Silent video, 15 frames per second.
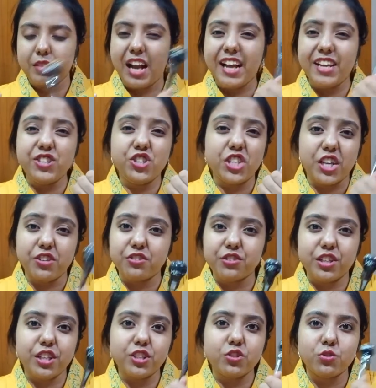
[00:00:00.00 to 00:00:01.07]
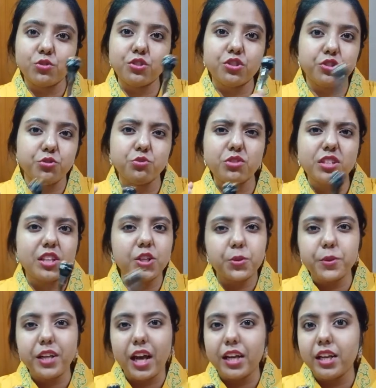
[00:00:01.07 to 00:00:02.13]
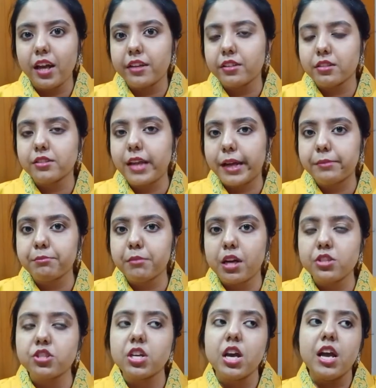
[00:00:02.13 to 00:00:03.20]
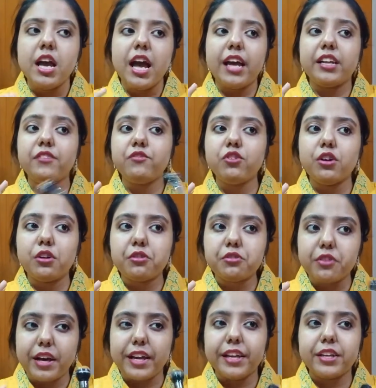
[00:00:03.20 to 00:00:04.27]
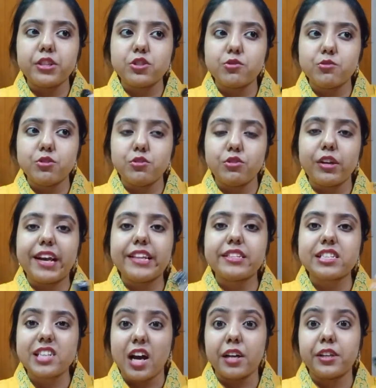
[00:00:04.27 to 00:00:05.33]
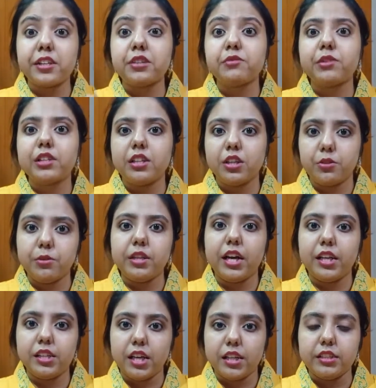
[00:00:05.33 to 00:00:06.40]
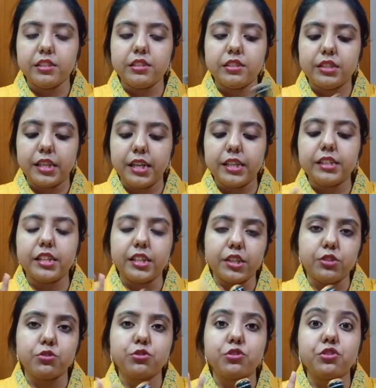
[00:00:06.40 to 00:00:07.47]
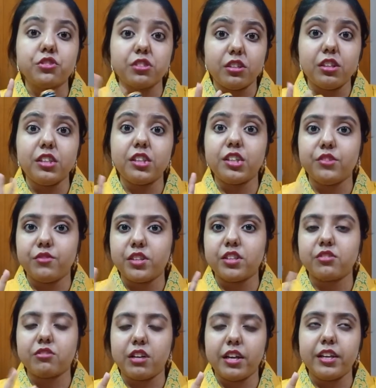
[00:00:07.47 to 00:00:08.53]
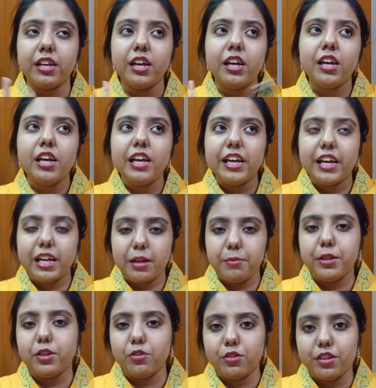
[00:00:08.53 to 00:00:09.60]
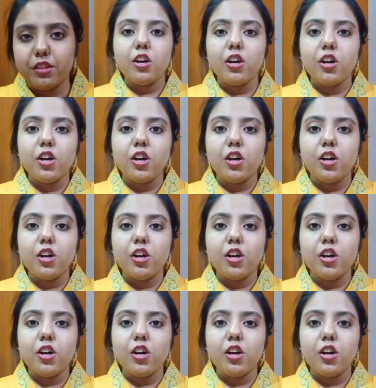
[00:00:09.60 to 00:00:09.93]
I generally don't use liquid eyeliners that much. And if you are trying to, you know, get started with liquid eyeliners, then I think you should really give it a try. It'll be good.